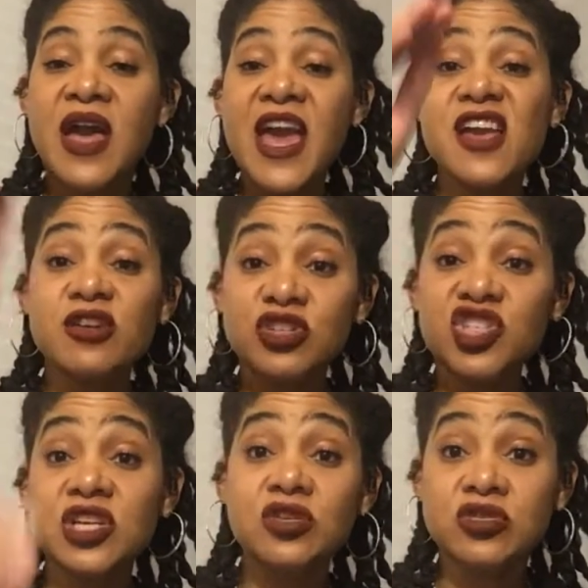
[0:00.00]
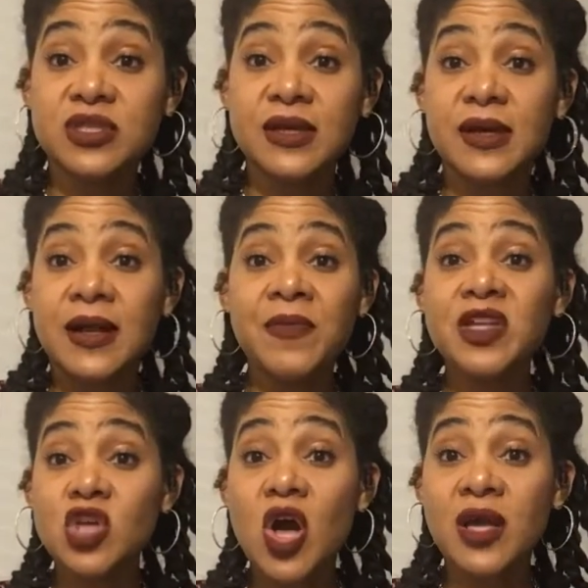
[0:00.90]
Hair shears. I'm
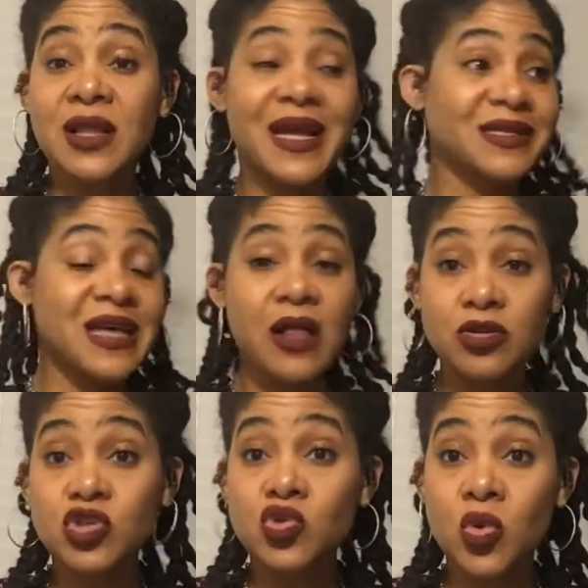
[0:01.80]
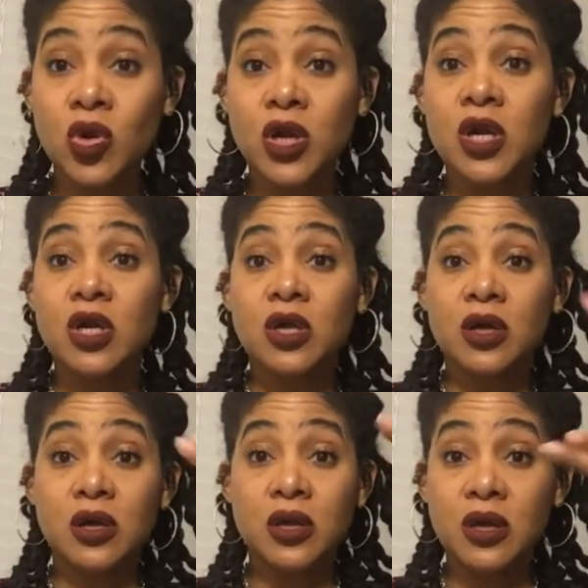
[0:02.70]
not talking like a dollar store,
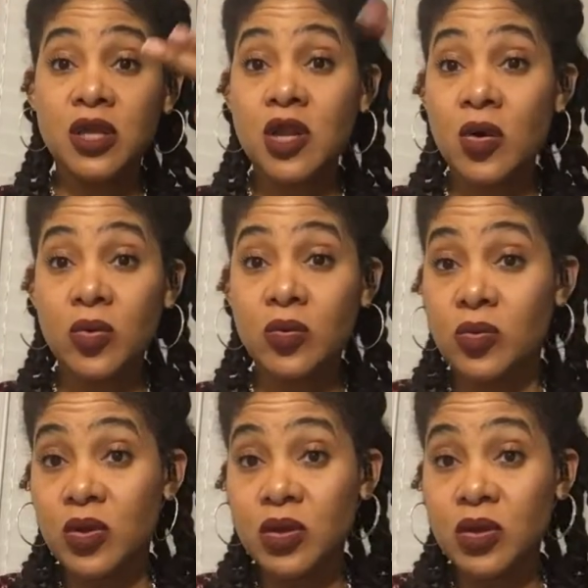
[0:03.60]
you know,